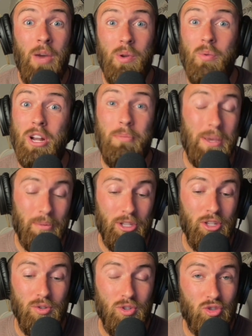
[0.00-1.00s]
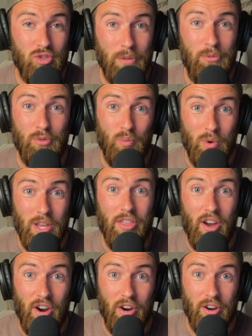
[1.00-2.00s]
We want to be able to do trips with
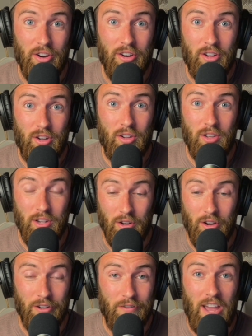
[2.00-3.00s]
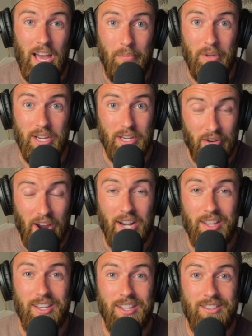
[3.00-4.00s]
our, you know, our family and
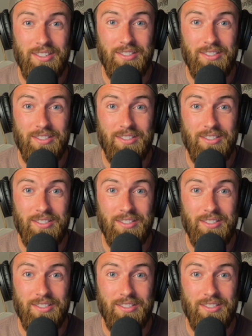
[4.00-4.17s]
grandkids.